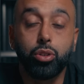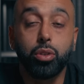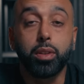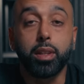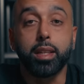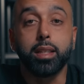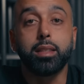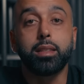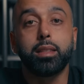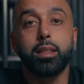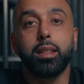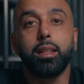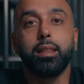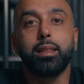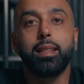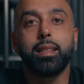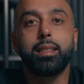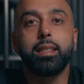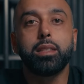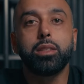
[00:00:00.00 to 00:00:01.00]
truth is,
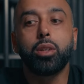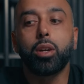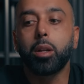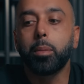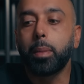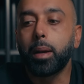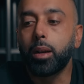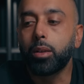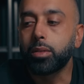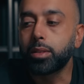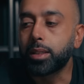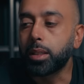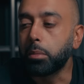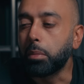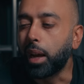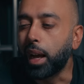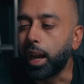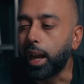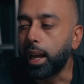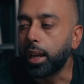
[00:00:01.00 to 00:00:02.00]
this is not about some
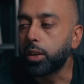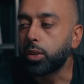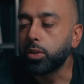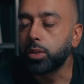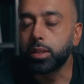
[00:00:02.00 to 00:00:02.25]
hack